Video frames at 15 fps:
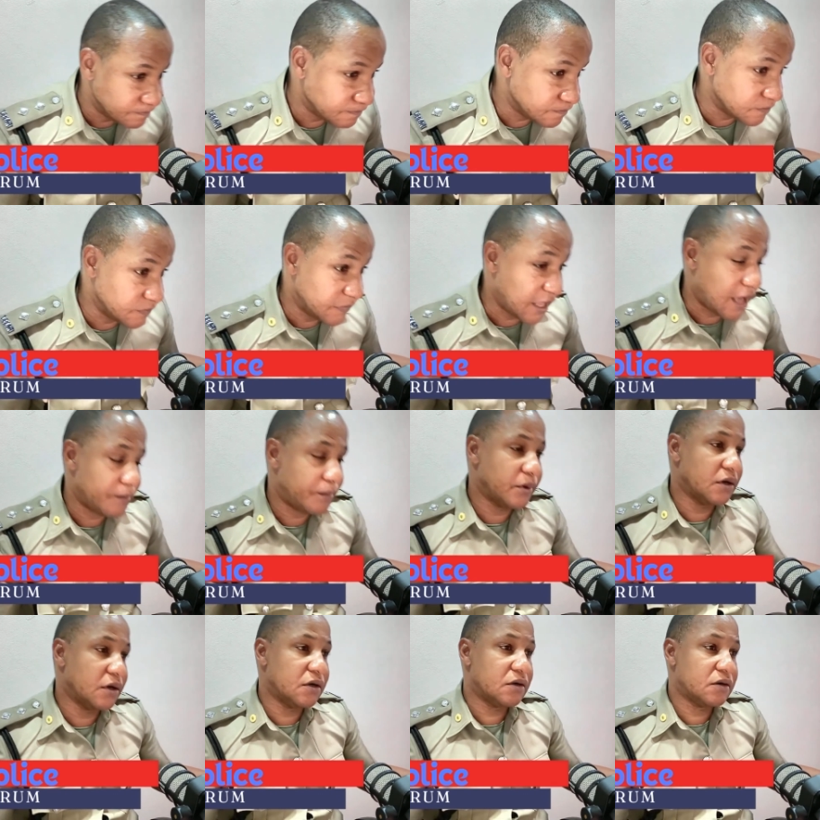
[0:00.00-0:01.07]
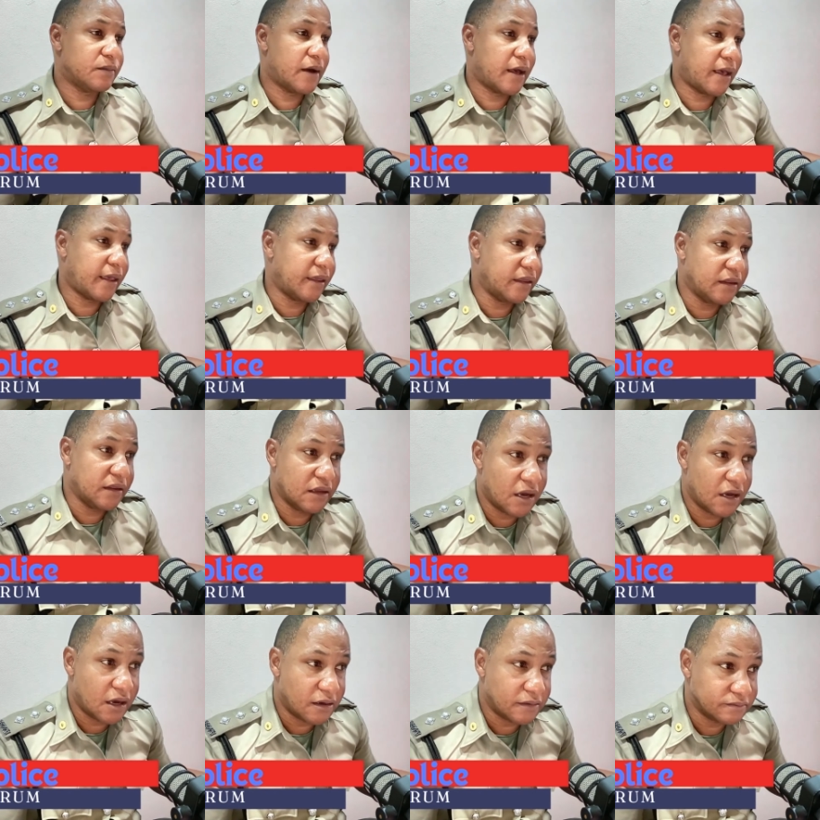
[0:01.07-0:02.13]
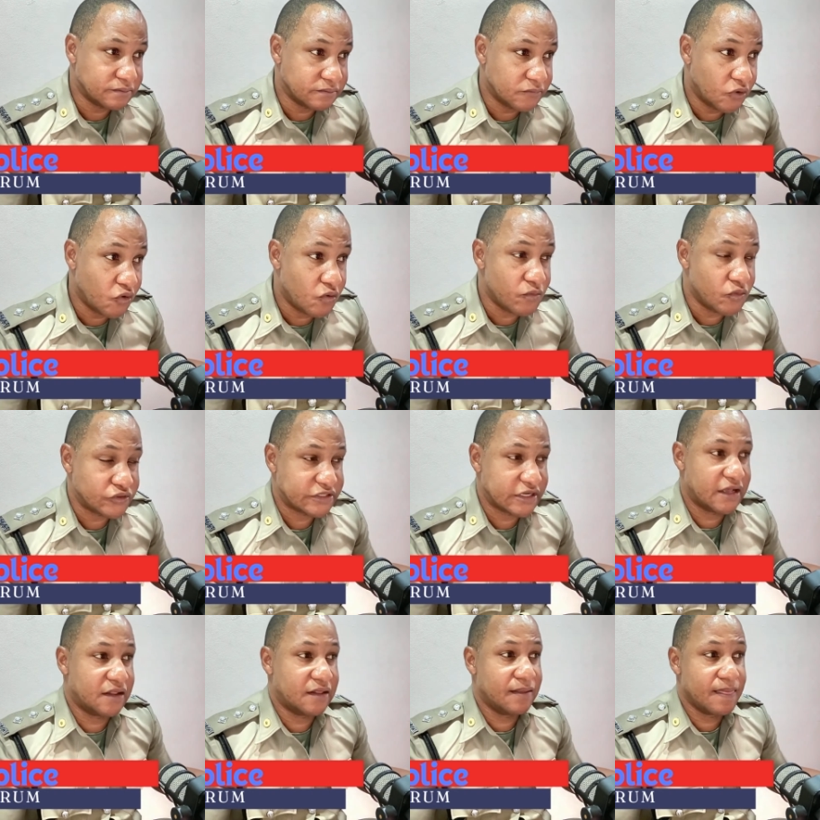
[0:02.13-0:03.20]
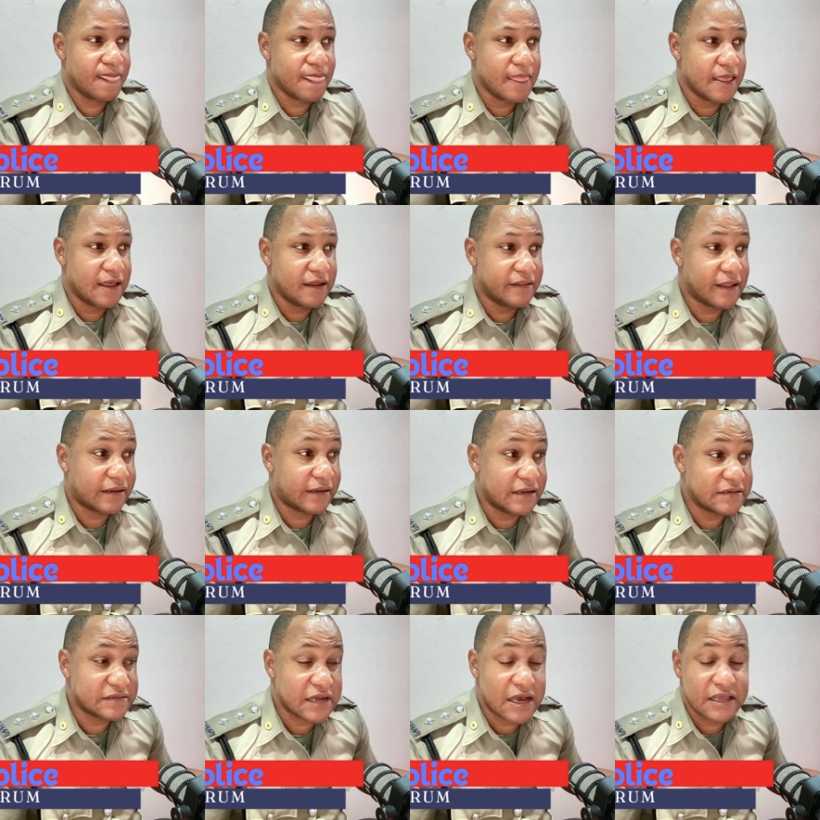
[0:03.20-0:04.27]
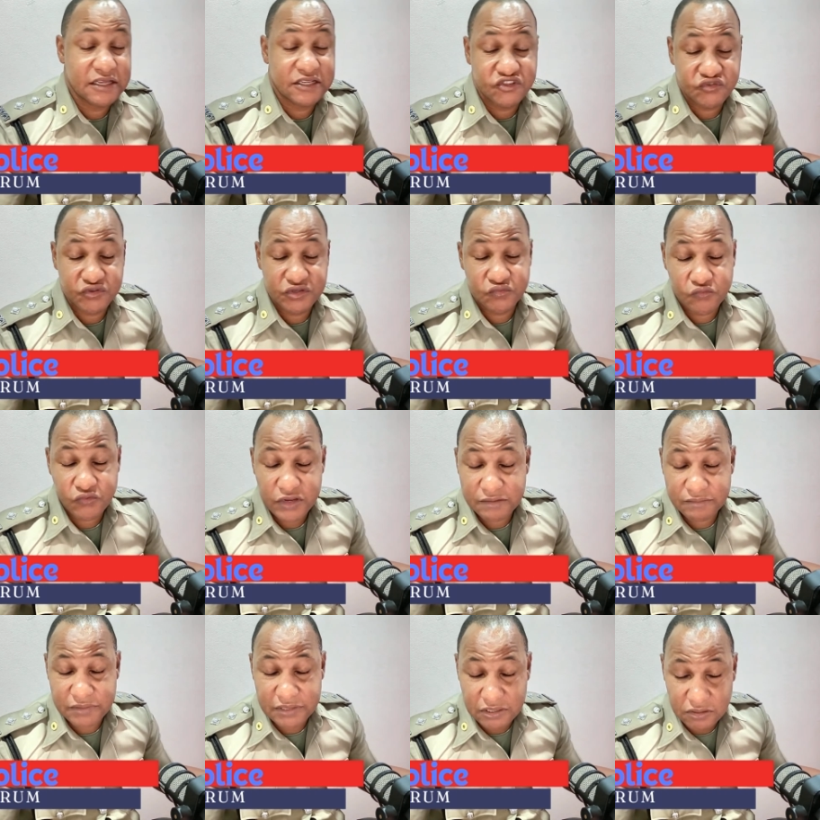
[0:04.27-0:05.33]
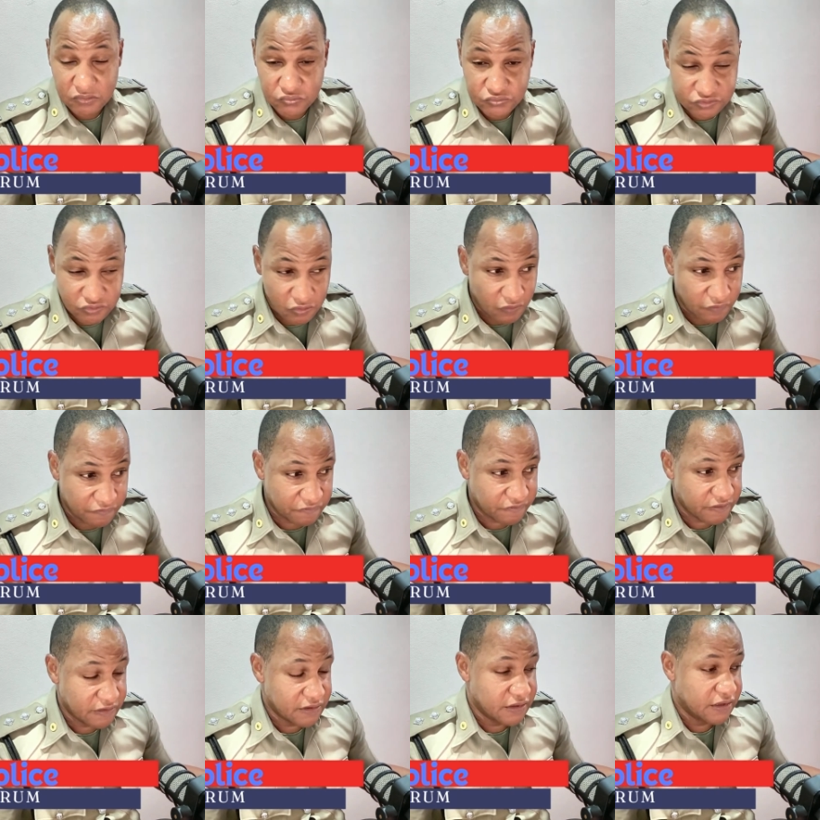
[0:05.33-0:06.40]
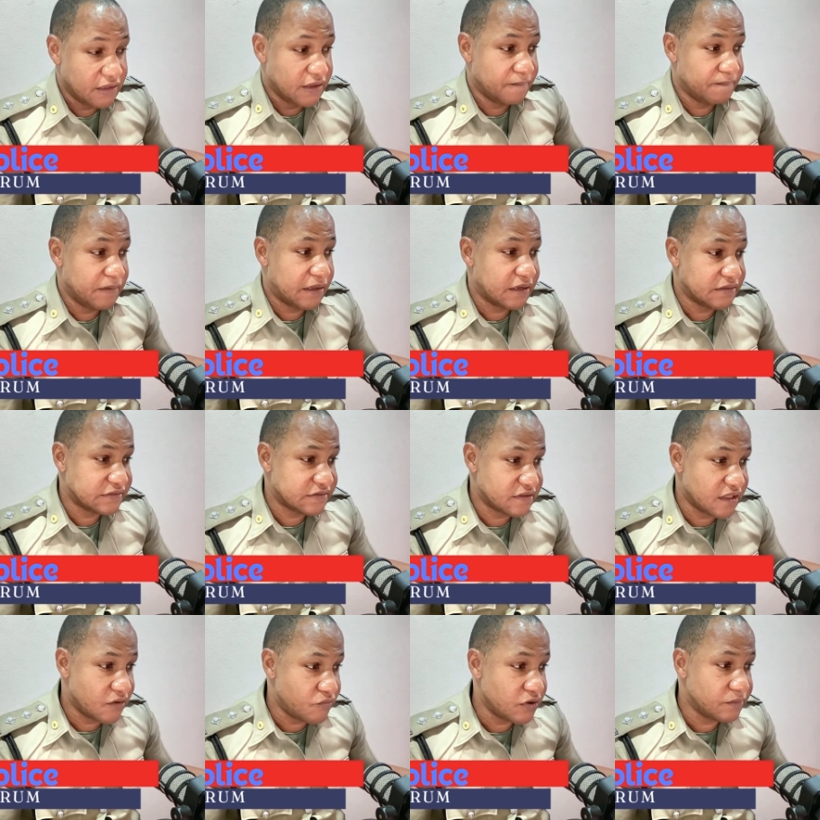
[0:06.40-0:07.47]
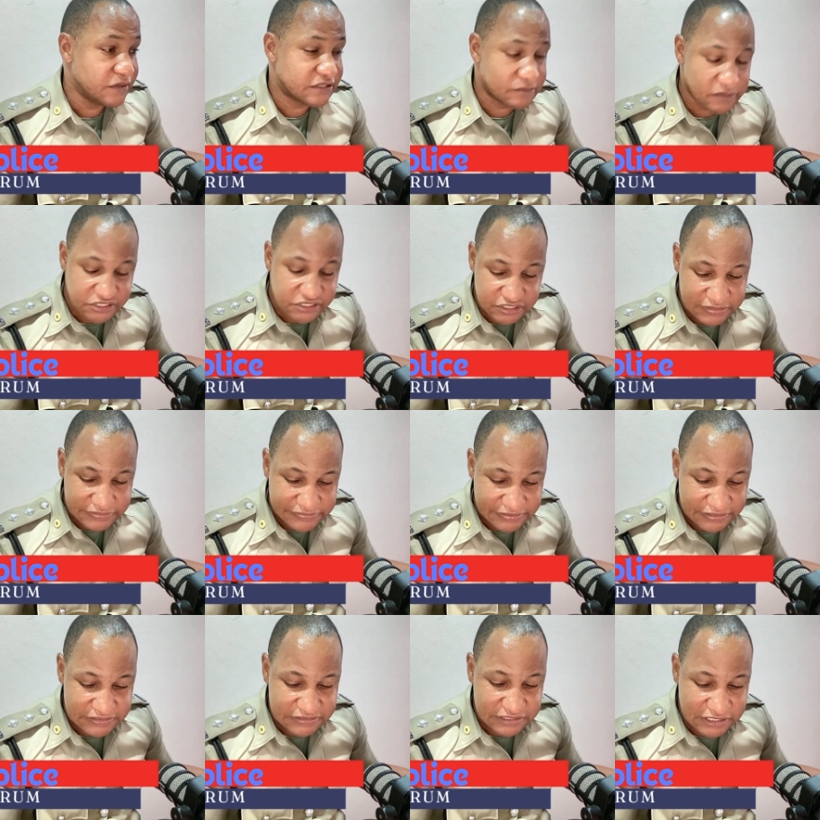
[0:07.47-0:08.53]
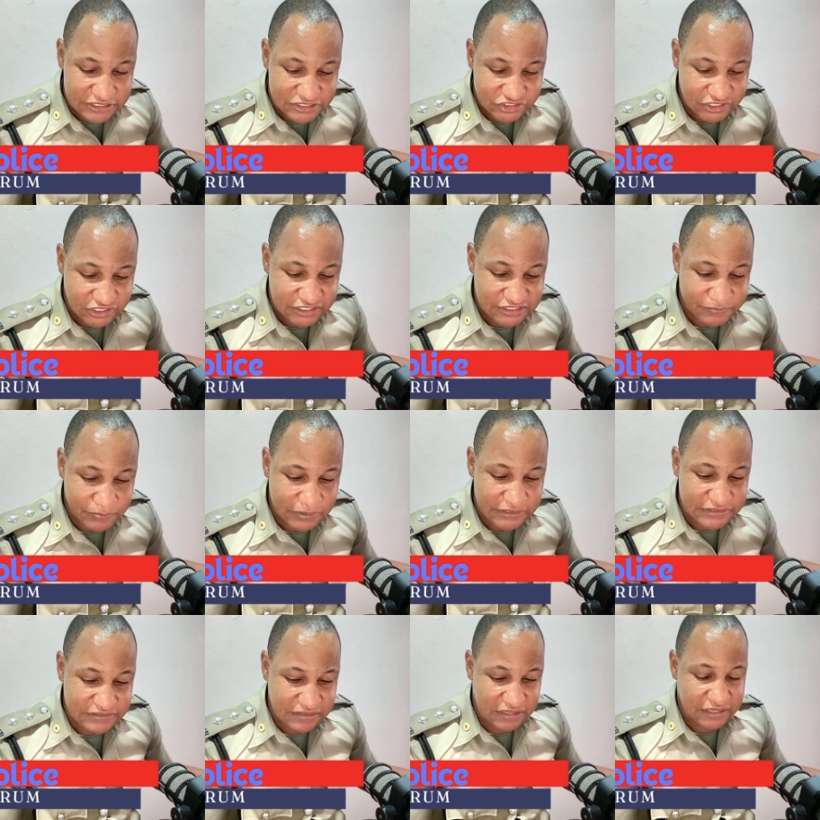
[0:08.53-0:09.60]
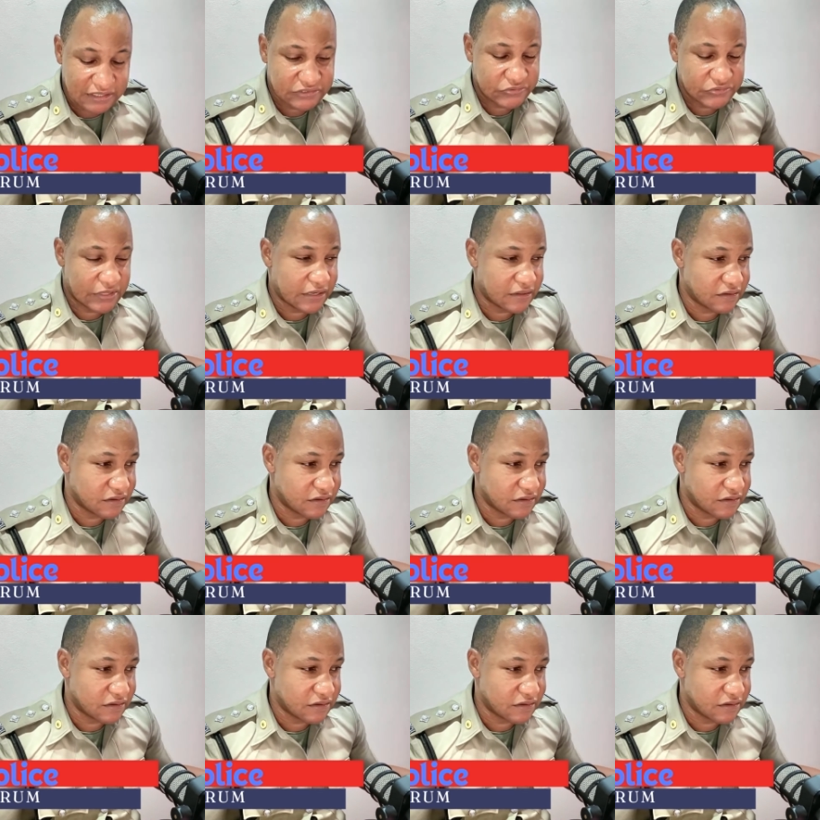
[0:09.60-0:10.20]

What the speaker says: Napa, by Home Hotel. That entire street will be closed off because there will be some additional tents and chairs placed there so that